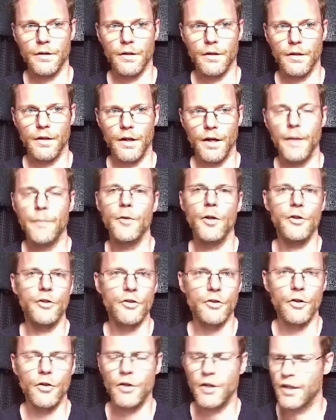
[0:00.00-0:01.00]
I'm not
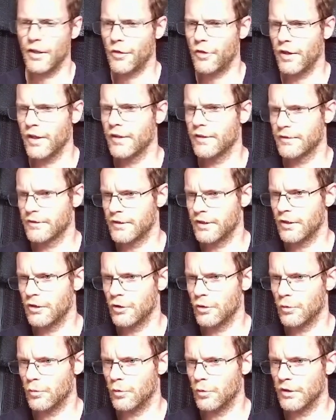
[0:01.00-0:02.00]
sure, I think
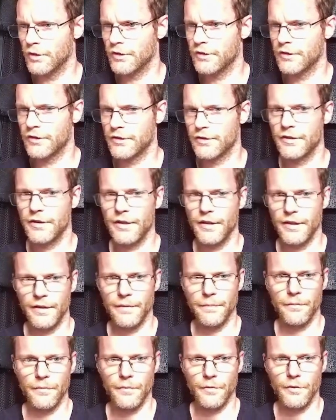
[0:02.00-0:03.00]
0 was
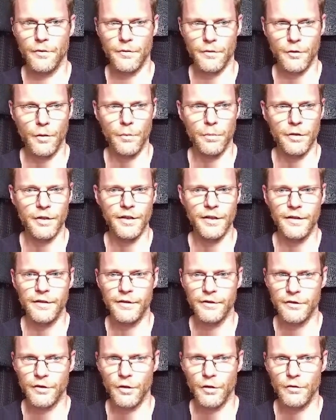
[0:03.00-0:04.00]
completely
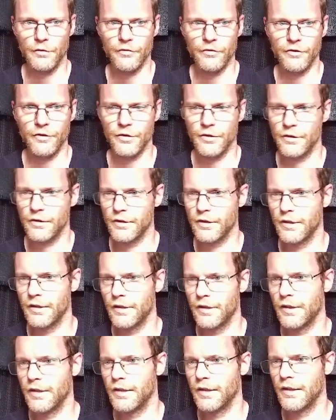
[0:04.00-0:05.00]
dissolved
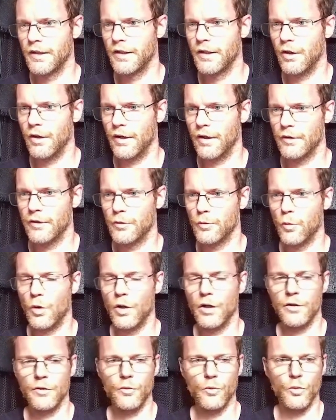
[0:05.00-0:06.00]
and
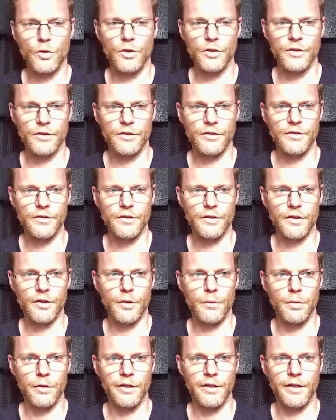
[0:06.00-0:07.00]
1 was
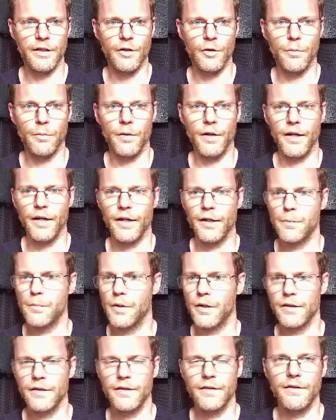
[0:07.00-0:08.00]
completely opaque,
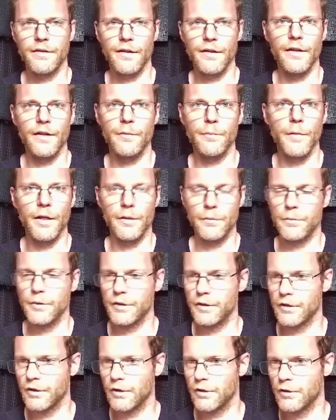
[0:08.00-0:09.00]
but it might be
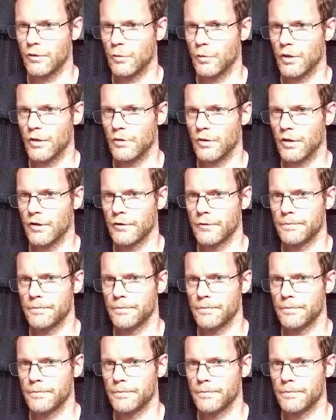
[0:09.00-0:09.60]
the other way around.